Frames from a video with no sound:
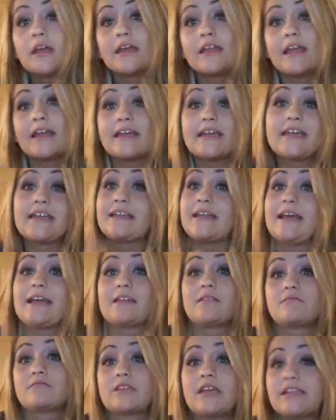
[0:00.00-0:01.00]
and I get it
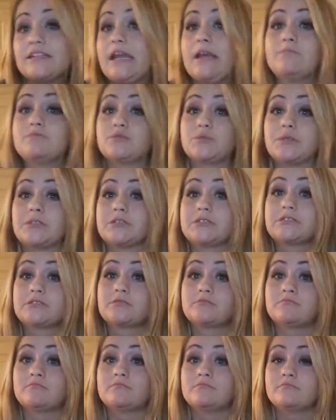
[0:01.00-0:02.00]
like 10 times worse.
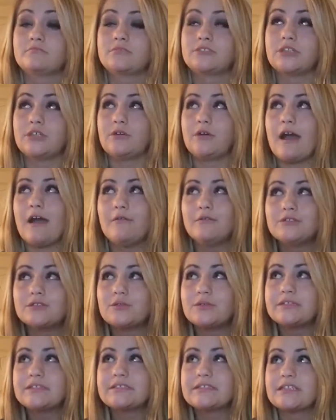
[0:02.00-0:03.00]
So I was
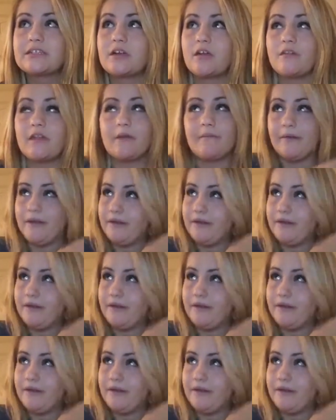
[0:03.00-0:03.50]
always sick on that